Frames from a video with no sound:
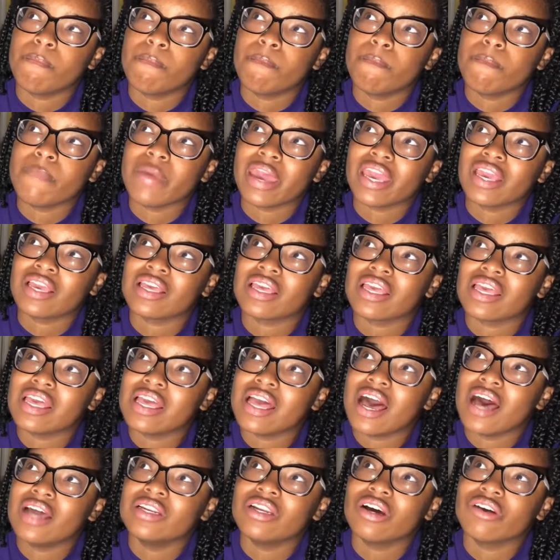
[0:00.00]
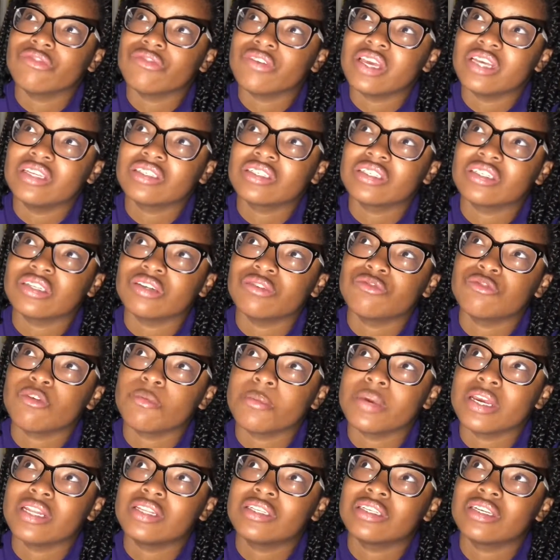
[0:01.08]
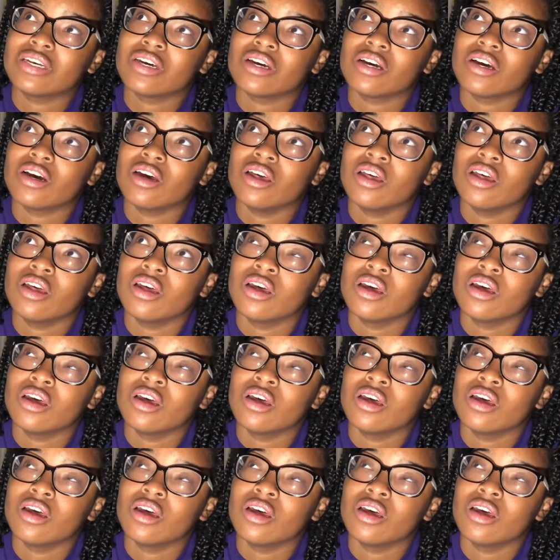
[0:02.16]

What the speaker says: make enough insulin for me to